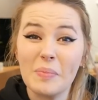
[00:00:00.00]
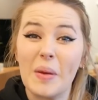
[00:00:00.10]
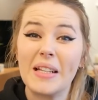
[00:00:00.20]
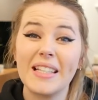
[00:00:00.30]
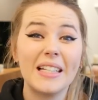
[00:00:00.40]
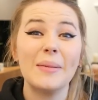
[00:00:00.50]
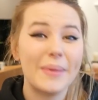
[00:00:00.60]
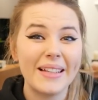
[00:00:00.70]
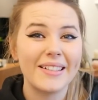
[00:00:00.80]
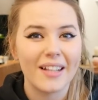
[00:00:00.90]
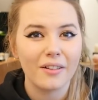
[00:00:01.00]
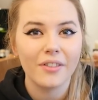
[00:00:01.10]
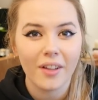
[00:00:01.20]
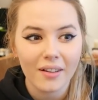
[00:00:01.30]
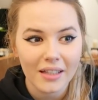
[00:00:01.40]
basically being
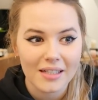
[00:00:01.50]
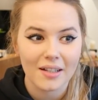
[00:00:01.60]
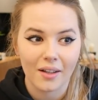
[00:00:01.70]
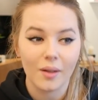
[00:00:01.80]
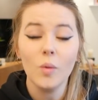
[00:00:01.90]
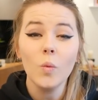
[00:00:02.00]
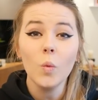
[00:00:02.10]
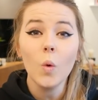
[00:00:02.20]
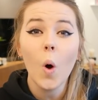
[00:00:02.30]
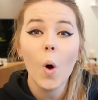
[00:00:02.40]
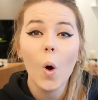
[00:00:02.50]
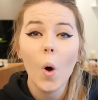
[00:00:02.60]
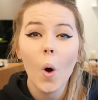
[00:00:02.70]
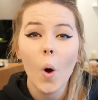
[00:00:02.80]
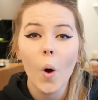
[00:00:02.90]
self-taught. It's like,
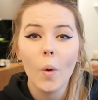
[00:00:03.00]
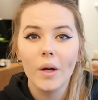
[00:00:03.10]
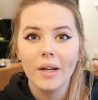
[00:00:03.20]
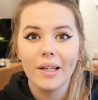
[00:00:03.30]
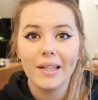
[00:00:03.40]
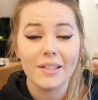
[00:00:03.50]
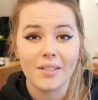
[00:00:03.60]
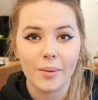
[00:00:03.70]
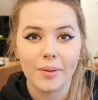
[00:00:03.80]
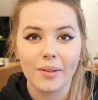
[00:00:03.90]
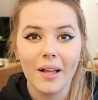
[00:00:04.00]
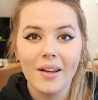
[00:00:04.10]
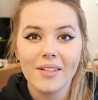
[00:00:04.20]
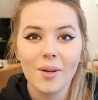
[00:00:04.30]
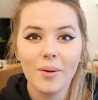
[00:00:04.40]
oh, it's so cool.
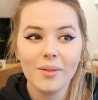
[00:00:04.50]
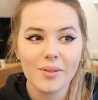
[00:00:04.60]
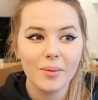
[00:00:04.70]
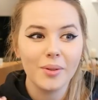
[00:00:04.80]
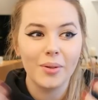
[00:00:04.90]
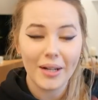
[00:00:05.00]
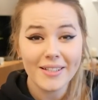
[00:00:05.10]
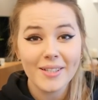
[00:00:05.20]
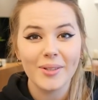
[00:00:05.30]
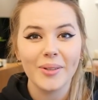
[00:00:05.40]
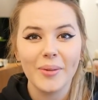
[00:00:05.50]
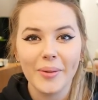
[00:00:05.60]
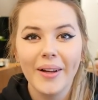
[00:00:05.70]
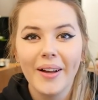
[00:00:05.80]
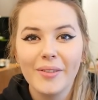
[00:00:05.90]
So so creds to
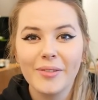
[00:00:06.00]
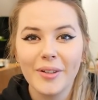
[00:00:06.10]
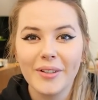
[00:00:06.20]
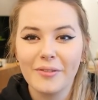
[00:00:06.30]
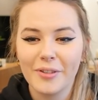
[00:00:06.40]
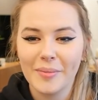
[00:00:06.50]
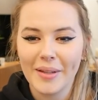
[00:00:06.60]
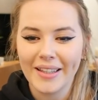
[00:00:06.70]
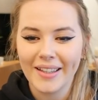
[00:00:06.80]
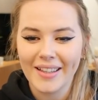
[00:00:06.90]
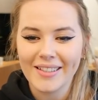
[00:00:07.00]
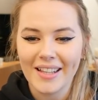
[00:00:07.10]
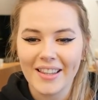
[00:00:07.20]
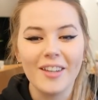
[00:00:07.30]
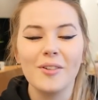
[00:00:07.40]
you for, for making this,
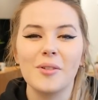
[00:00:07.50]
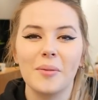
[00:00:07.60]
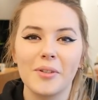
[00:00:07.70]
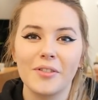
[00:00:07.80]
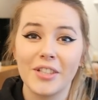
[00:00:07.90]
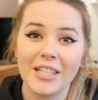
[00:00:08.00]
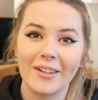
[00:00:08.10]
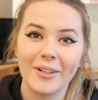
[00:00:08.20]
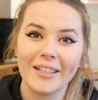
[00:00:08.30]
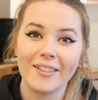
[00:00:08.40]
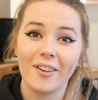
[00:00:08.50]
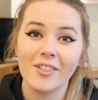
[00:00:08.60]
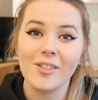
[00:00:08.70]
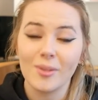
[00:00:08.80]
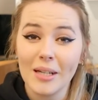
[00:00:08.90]
and thank you so much for sharing it
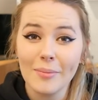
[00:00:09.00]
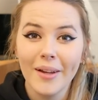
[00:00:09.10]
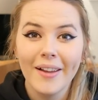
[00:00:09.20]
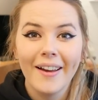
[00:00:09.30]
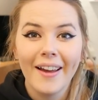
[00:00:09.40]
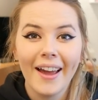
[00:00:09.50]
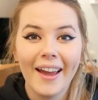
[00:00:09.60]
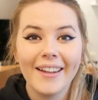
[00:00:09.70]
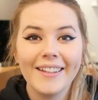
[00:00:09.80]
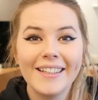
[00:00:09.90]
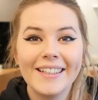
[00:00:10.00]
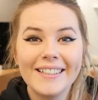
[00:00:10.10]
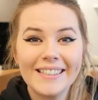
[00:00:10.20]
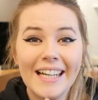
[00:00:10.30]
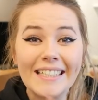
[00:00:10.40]
on stream. And uh,
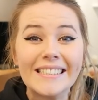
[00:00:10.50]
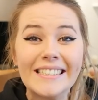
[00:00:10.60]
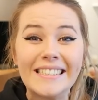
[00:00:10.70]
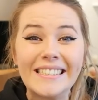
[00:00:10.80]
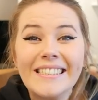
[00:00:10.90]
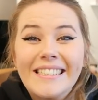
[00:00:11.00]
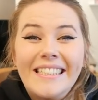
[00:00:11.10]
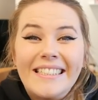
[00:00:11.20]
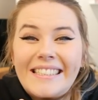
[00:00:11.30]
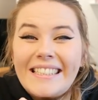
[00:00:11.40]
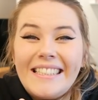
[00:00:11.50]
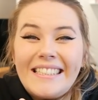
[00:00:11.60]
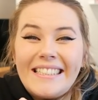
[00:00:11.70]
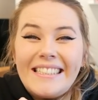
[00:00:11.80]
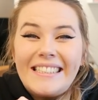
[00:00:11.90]
yeah, oh, it's
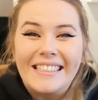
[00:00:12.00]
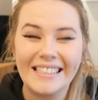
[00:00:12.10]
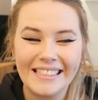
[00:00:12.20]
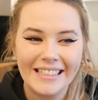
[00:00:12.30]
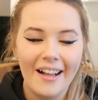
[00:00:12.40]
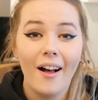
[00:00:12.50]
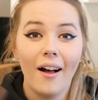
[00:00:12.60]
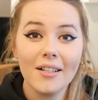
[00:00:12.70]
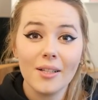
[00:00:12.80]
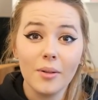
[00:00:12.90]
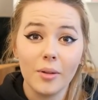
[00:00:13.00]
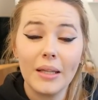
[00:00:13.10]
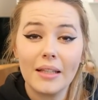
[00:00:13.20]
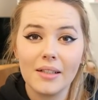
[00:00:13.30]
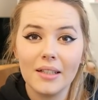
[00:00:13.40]
exciting. Also,
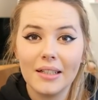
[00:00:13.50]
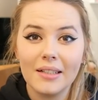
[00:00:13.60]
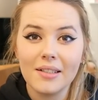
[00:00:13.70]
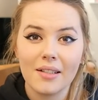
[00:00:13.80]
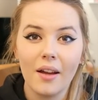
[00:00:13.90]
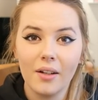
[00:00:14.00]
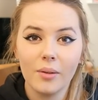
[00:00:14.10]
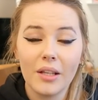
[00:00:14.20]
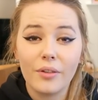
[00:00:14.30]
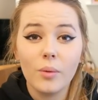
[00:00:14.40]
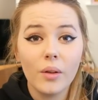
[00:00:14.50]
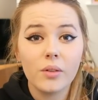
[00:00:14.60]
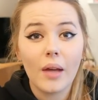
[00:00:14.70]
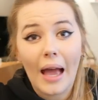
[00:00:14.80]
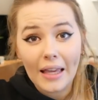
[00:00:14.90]
quick little side note, if you want
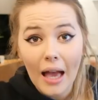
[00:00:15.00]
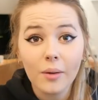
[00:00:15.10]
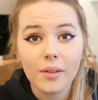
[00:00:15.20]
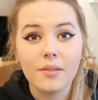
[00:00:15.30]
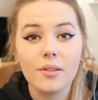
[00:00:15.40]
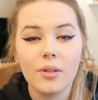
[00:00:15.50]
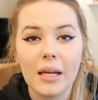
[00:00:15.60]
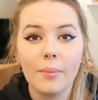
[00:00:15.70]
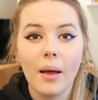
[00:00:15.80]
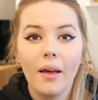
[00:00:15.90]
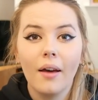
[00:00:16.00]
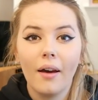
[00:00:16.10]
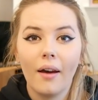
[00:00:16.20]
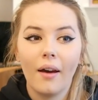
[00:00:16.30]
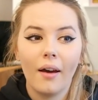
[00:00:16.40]
to hang out on stream,
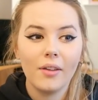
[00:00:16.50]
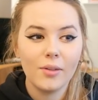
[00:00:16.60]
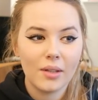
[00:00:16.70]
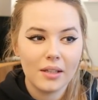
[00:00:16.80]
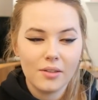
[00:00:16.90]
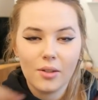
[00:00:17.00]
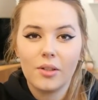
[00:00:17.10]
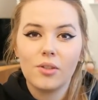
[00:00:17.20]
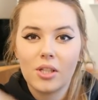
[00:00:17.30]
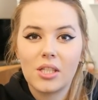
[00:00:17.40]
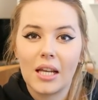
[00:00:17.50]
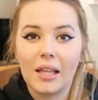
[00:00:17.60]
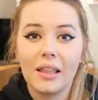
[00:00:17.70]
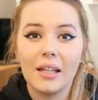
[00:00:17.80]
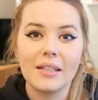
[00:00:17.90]
uh, you can you can just
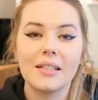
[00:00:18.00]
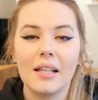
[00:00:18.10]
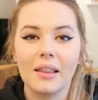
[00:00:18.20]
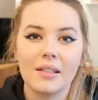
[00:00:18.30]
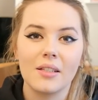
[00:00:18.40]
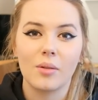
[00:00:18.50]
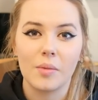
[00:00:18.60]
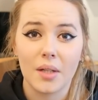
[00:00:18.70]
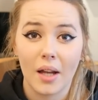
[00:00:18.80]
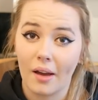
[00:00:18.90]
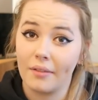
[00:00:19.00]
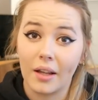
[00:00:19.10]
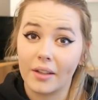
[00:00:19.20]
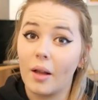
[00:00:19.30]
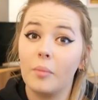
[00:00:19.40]
check the links in the description. I have
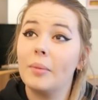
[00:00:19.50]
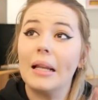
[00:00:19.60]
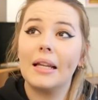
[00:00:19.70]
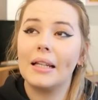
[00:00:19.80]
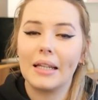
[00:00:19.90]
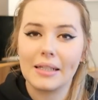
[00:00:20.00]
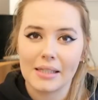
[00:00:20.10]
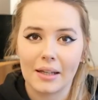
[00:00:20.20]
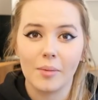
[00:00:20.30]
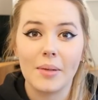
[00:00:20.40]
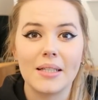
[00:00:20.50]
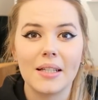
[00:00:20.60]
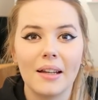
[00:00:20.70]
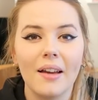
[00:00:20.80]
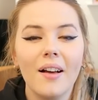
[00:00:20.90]
like a million links there
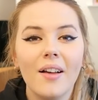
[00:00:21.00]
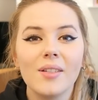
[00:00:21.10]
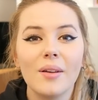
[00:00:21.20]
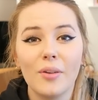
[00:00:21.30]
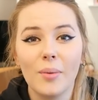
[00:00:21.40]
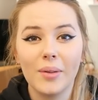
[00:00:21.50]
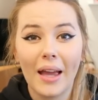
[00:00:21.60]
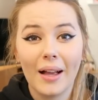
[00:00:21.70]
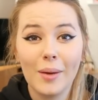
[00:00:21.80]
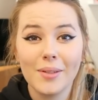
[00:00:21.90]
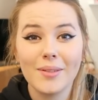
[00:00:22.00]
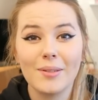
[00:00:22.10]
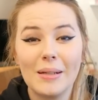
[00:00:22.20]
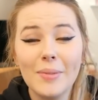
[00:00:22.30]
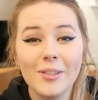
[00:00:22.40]
basically. So if you want to hang out on
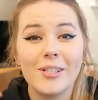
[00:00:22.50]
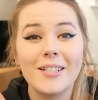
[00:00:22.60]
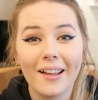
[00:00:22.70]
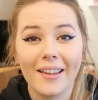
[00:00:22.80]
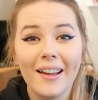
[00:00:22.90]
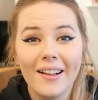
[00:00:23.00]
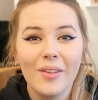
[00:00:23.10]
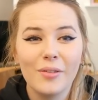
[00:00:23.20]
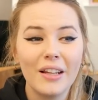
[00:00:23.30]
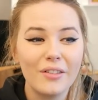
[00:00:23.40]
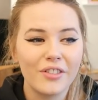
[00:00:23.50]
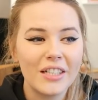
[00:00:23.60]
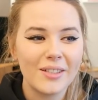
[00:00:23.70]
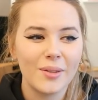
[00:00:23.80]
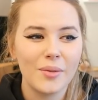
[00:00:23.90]
stream, just like feel
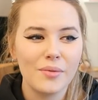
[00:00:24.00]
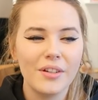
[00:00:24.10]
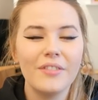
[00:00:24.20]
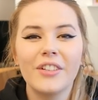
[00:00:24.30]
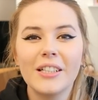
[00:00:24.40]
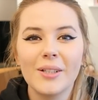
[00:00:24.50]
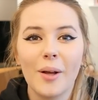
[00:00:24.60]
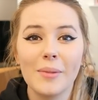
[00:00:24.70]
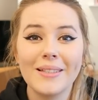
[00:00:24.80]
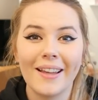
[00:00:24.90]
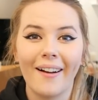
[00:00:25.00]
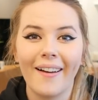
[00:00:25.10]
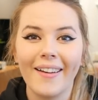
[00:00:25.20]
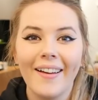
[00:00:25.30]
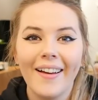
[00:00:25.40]
free to feel free to come and say
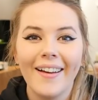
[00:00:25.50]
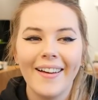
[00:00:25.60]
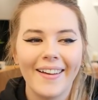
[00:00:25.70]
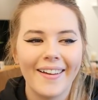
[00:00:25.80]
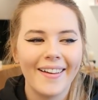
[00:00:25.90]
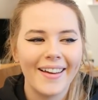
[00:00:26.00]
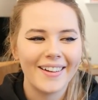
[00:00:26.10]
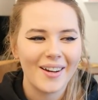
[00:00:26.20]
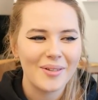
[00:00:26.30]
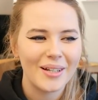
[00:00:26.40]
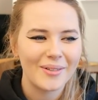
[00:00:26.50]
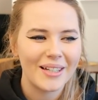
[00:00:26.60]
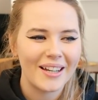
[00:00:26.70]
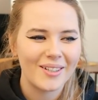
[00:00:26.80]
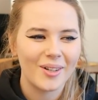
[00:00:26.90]
hi. Uh, and I really
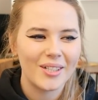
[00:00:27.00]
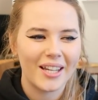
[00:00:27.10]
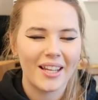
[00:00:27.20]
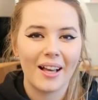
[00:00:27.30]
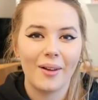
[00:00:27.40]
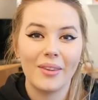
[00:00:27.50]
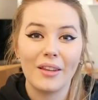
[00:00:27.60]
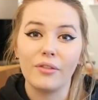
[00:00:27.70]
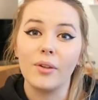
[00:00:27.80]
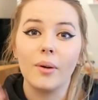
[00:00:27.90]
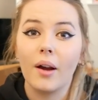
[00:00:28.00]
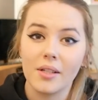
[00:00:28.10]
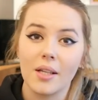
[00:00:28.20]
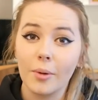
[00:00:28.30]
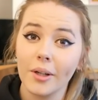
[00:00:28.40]
really enjoy checking out if you
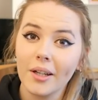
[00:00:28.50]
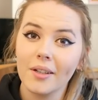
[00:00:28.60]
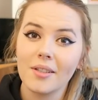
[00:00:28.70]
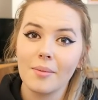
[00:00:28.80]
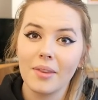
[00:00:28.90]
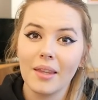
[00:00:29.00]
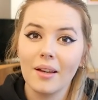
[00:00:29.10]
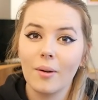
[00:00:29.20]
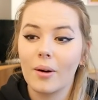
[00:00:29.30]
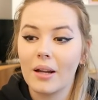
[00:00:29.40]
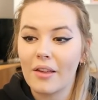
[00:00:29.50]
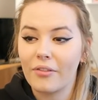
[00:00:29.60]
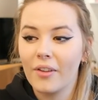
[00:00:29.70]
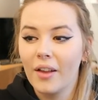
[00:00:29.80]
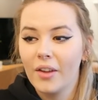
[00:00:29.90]
guys are working on something, or
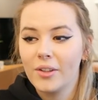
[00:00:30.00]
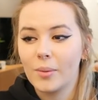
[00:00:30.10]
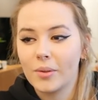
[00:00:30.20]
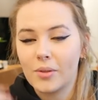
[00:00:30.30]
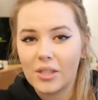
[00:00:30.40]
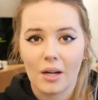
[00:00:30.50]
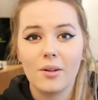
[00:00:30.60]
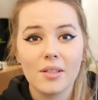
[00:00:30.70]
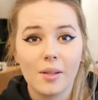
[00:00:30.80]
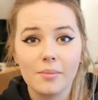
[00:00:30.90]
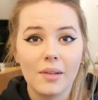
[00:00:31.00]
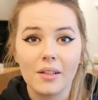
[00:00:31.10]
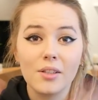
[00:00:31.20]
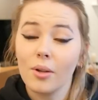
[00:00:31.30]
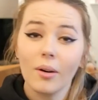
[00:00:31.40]
if you want to share some
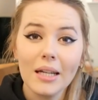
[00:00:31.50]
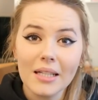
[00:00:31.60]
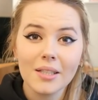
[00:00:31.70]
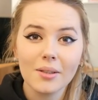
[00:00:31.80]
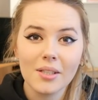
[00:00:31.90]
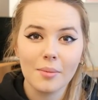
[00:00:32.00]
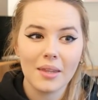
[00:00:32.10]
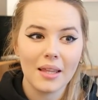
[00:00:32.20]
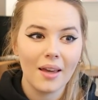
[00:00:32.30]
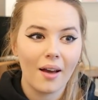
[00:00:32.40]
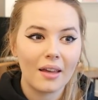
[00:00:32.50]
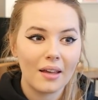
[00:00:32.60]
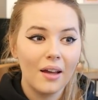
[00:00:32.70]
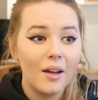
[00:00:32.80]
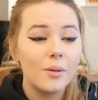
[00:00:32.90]
like stories or something.
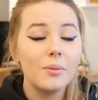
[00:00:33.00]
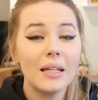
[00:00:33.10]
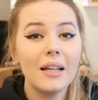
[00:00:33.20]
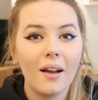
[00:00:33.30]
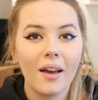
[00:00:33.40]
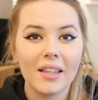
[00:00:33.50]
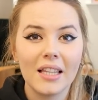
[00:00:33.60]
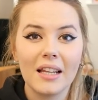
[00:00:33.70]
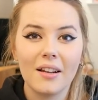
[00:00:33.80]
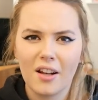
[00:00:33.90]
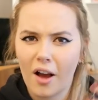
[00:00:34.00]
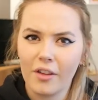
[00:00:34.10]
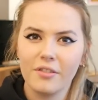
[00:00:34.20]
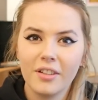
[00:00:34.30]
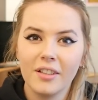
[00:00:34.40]
I really like the
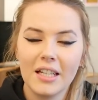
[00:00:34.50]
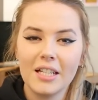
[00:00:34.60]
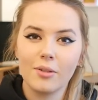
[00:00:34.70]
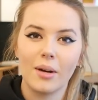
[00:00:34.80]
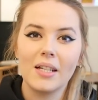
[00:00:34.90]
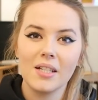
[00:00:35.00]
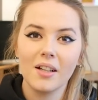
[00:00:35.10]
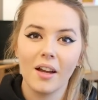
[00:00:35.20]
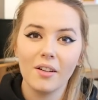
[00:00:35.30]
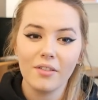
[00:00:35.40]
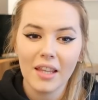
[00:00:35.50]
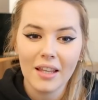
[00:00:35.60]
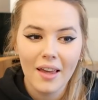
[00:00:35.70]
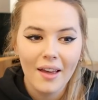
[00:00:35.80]
live interaction kind of thing.